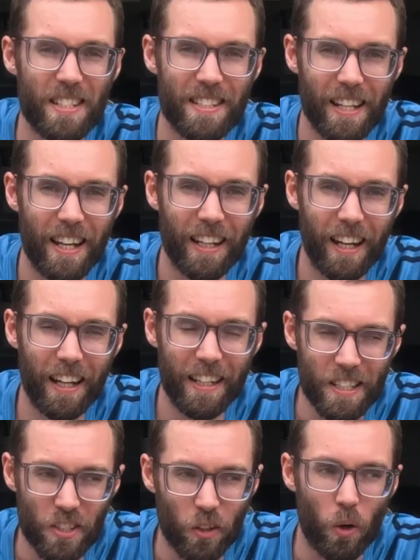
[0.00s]
stack height
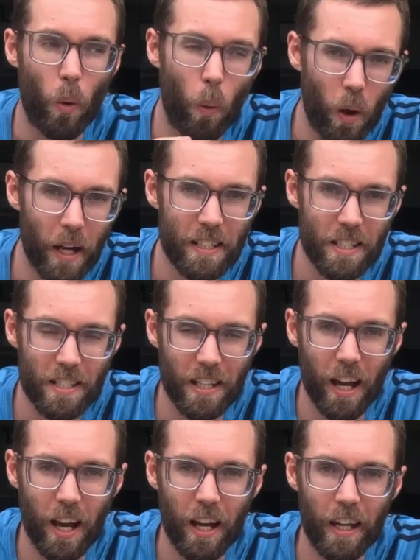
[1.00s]
isn't quite as
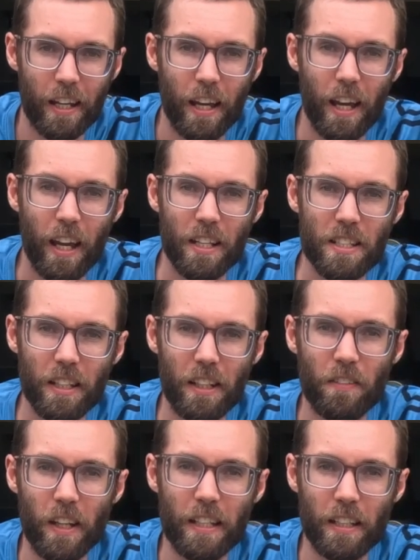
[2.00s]
high. It's
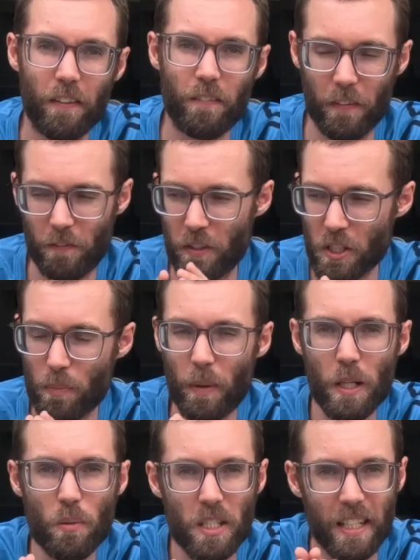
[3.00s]
kind of like if the
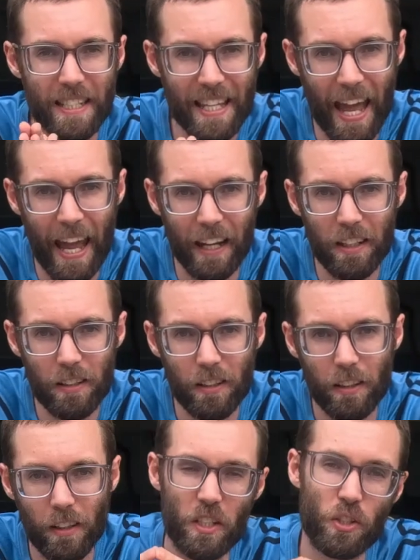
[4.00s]
speed was at
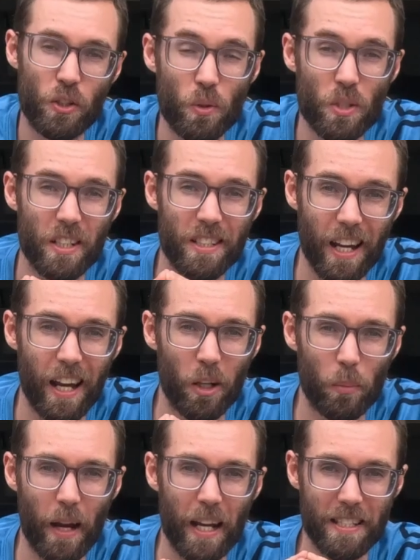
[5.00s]
10, these shoes are
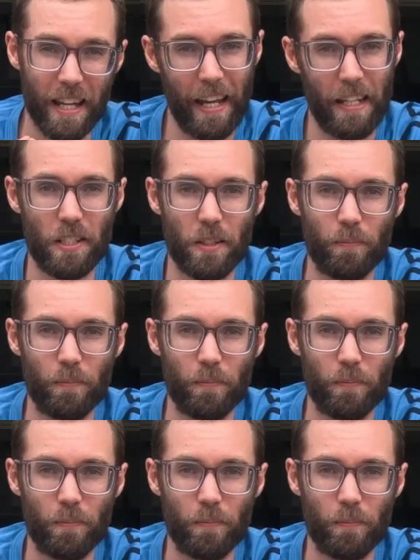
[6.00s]
dialed back to 8,